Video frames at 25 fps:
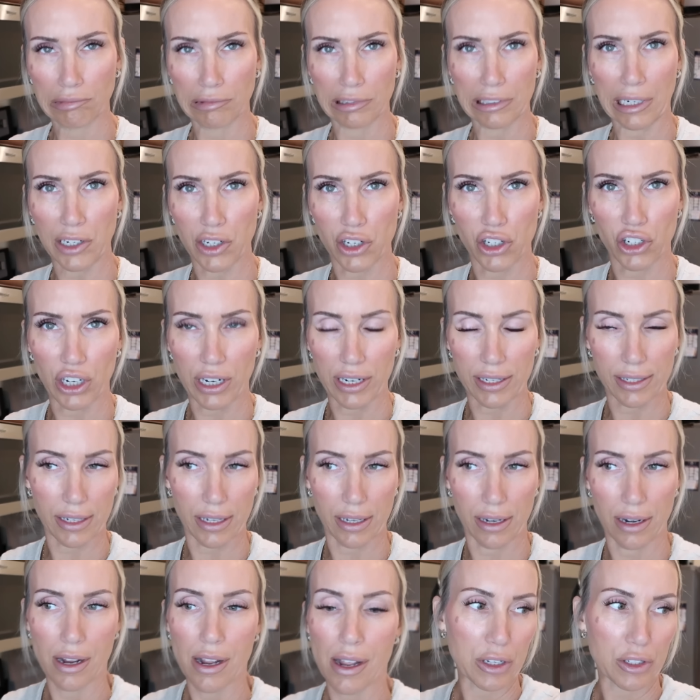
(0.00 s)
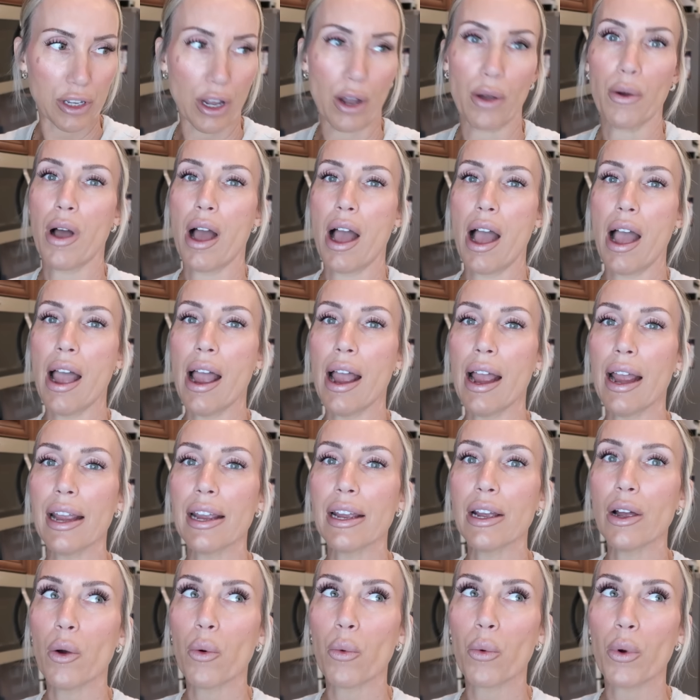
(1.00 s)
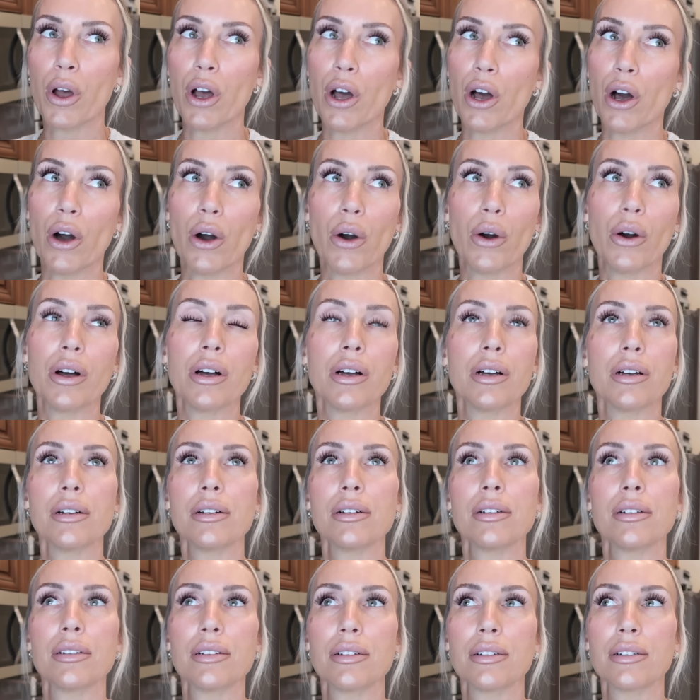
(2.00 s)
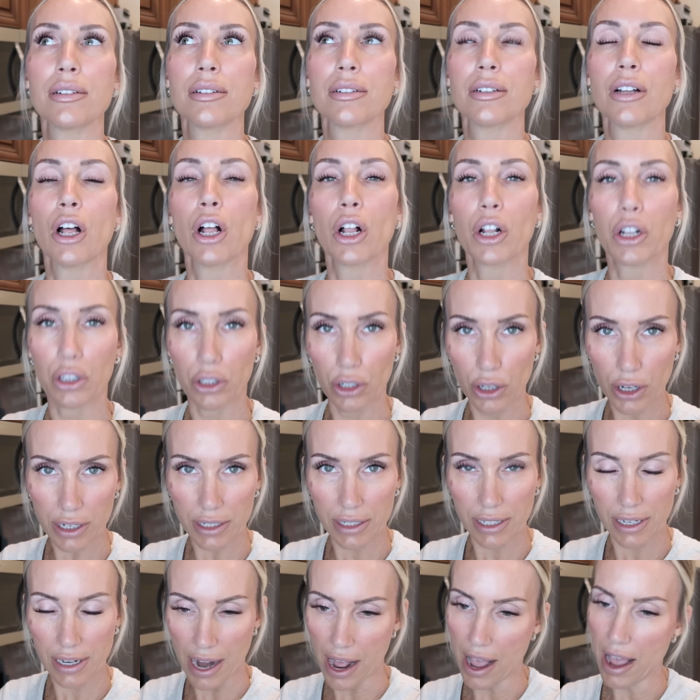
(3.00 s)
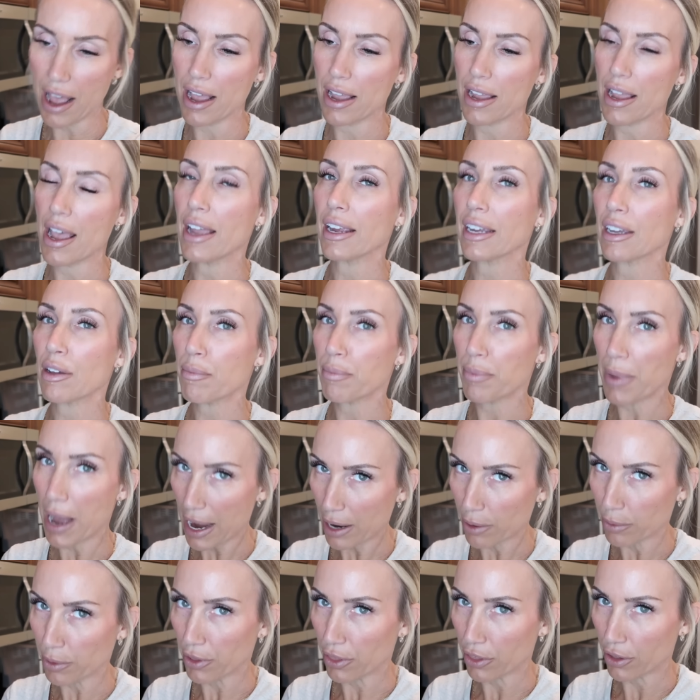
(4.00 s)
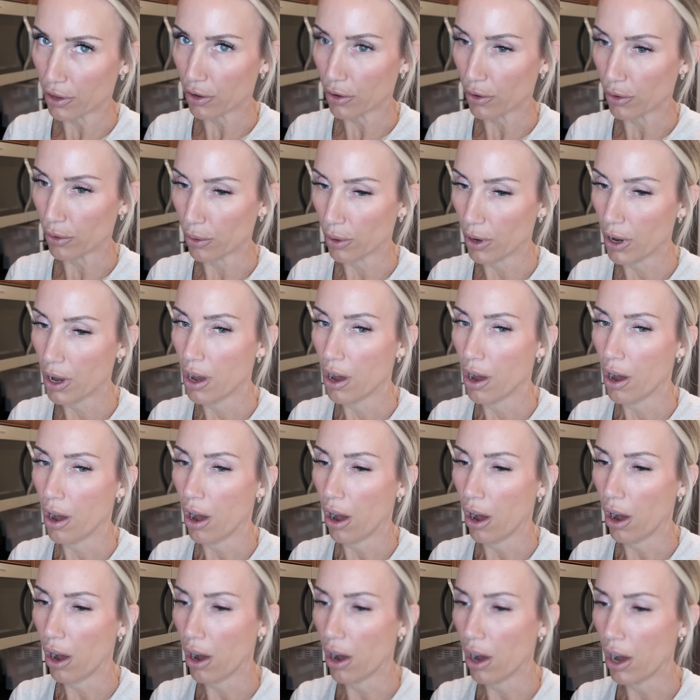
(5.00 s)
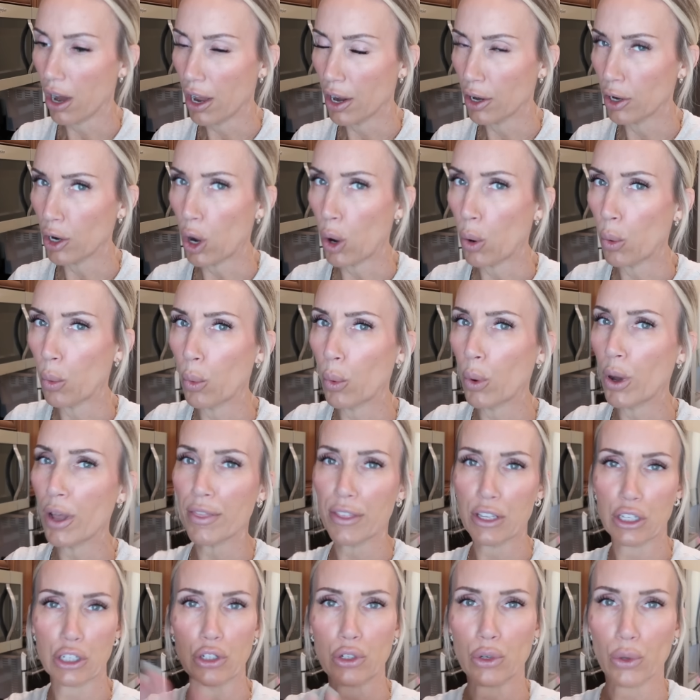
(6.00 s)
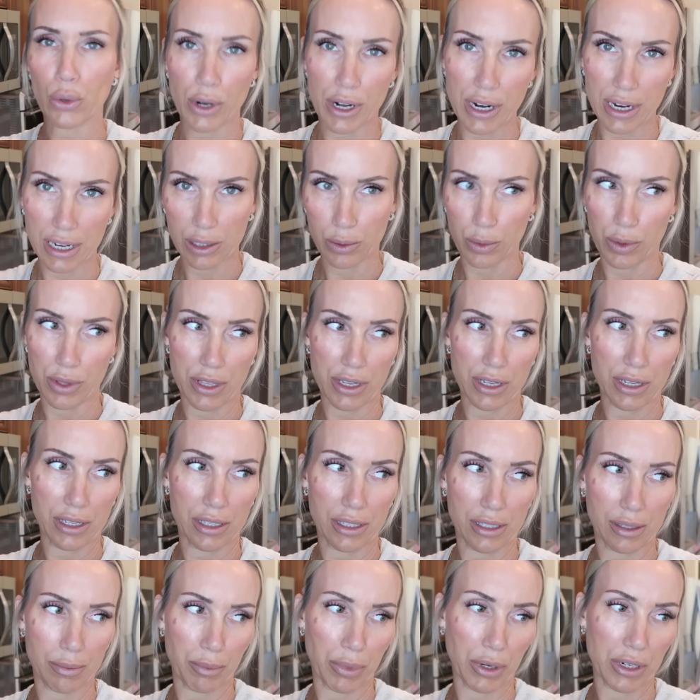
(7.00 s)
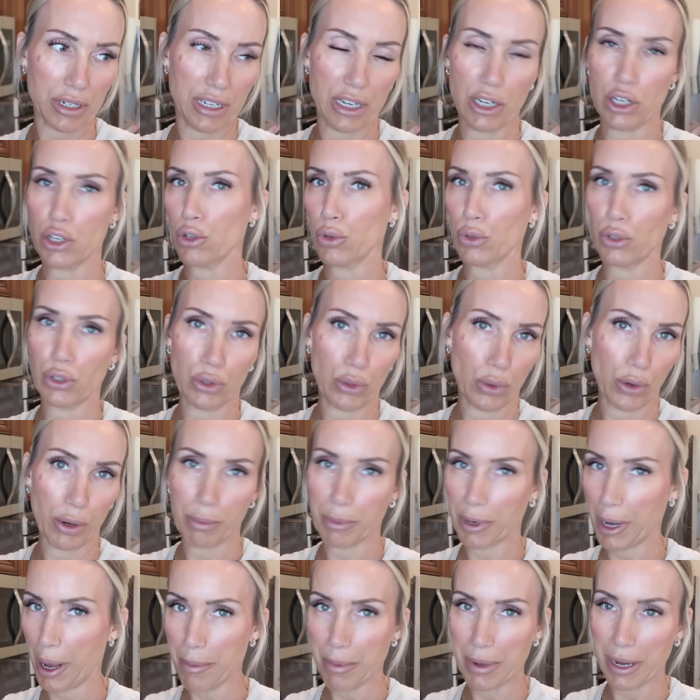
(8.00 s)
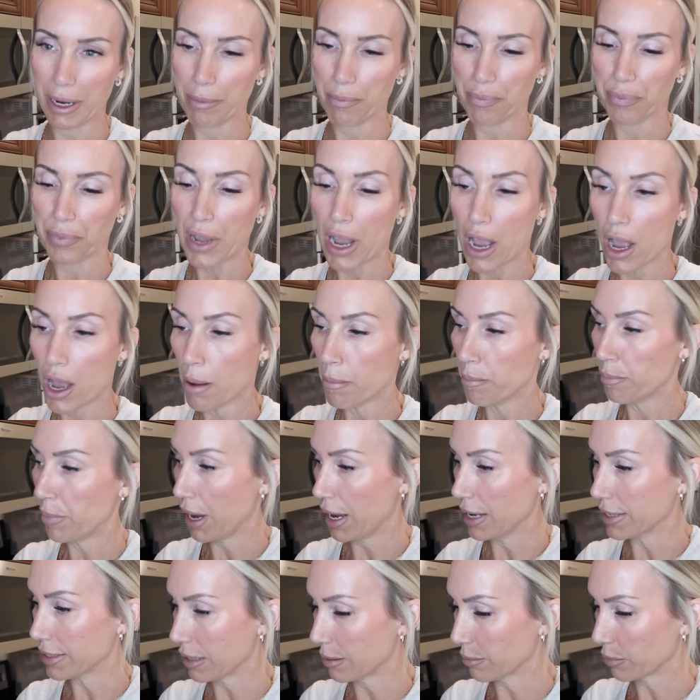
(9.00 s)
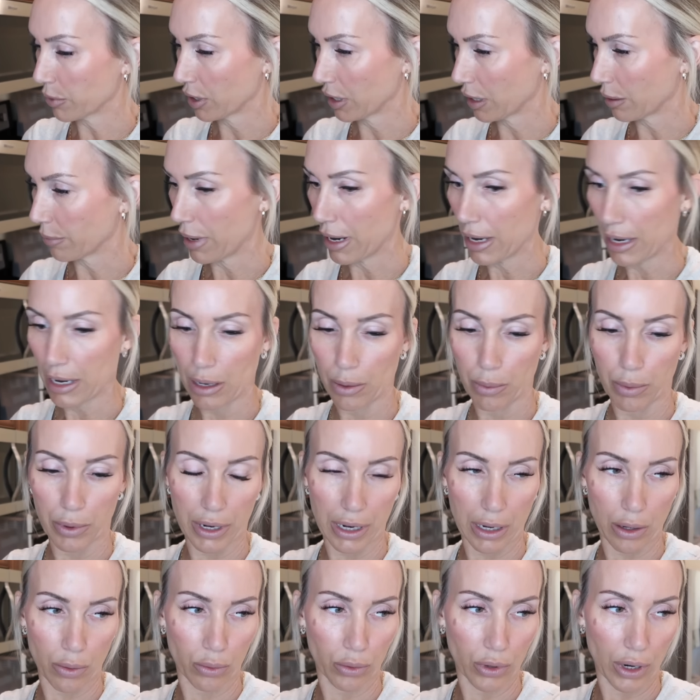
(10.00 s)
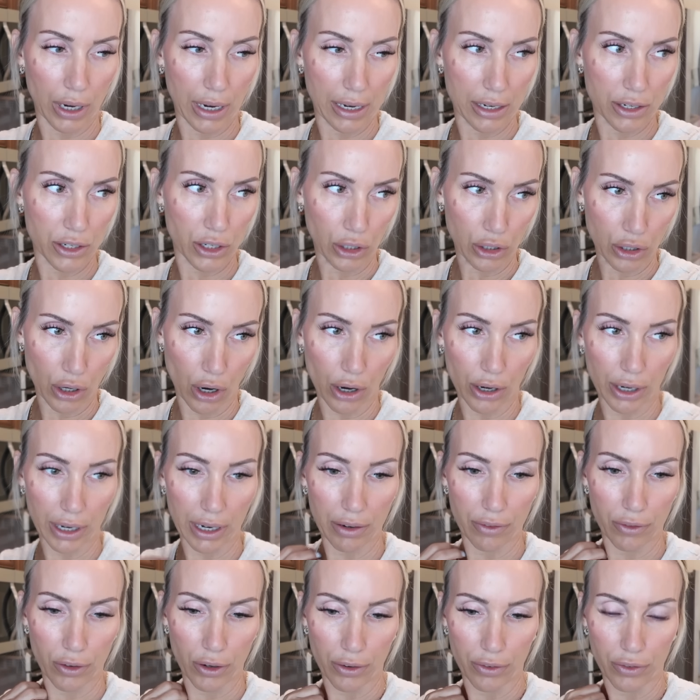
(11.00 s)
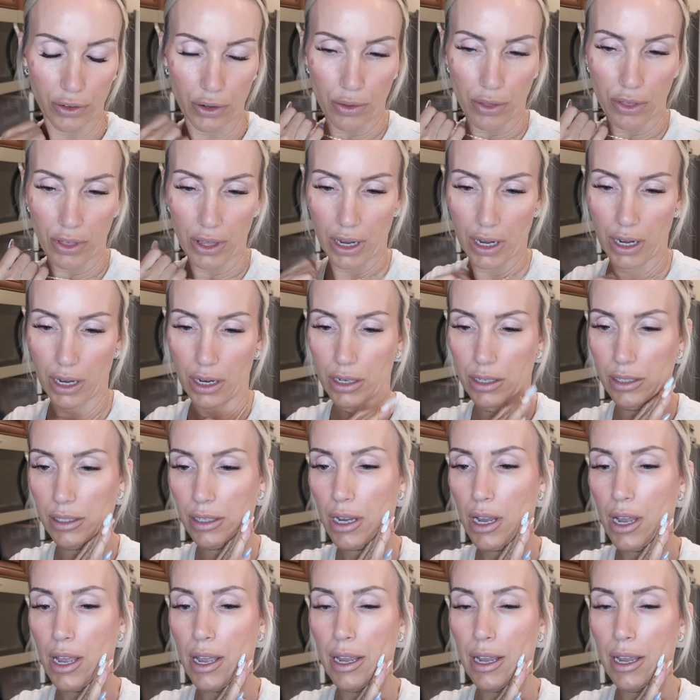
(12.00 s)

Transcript: That just jinxed it. So I will look today and get back with you on what the story is with this potential storm coming. But I'm gonna get ready. We're gonna run to Target for a few things.